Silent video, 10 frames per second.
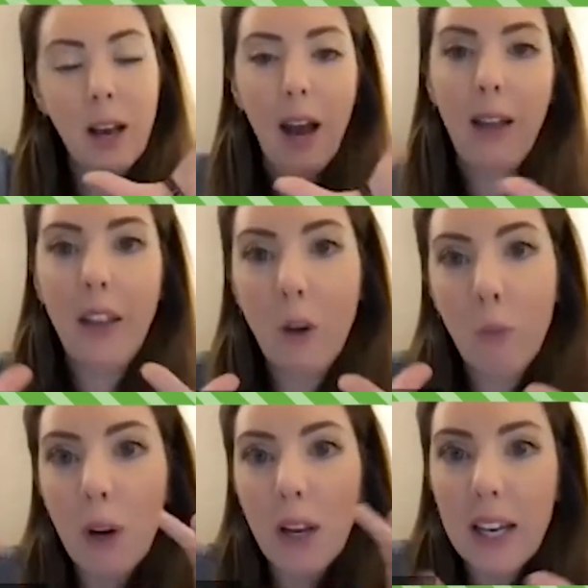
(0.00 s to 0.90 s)
and then you
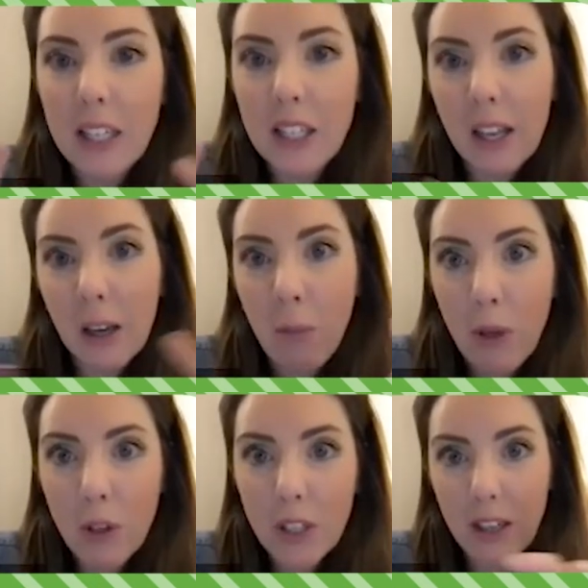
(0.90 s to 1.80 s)
bring it into the
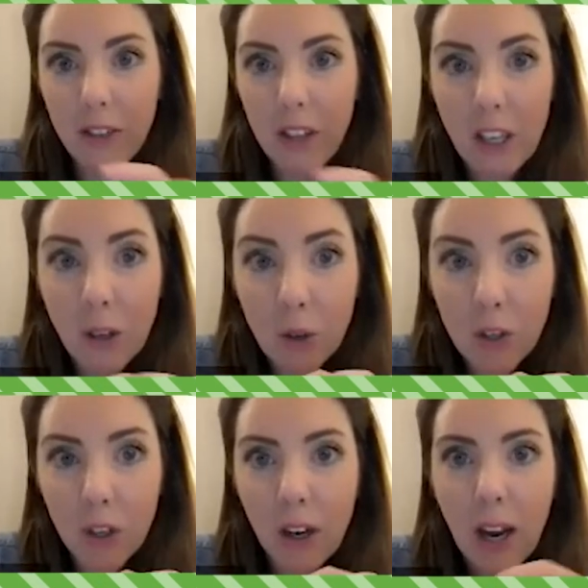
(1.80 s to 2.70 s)
community of the
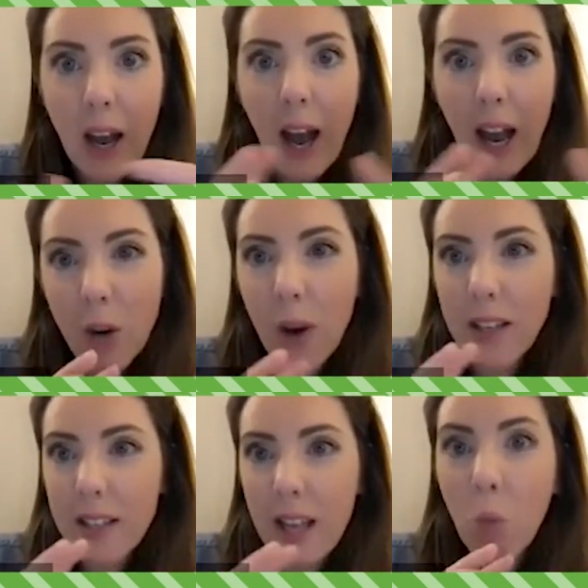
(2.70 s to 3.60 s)
user, and you
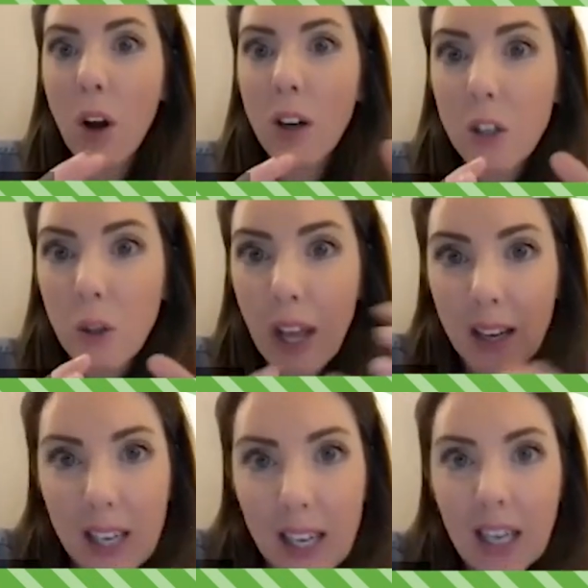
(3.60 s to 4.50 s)
ask them, what do they
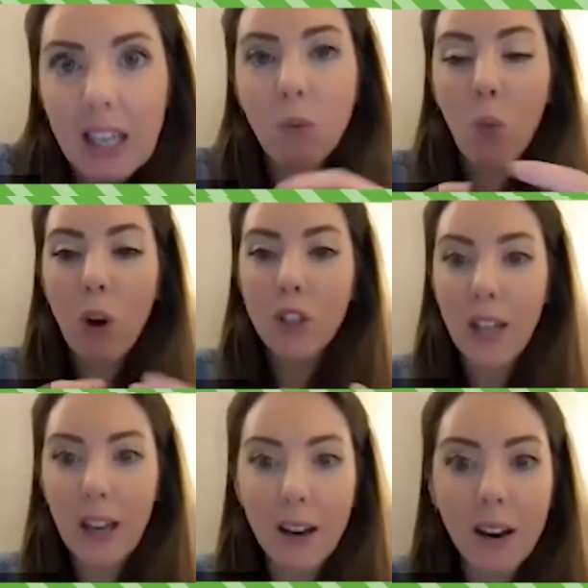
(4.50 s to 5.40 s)
need and what do
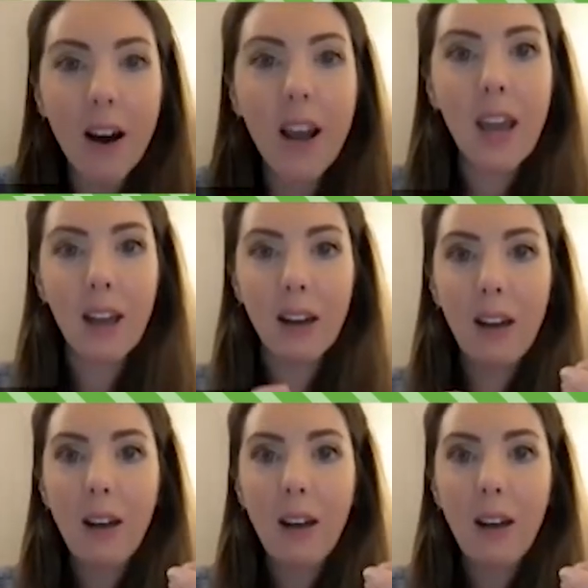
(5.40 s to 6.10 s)
they like and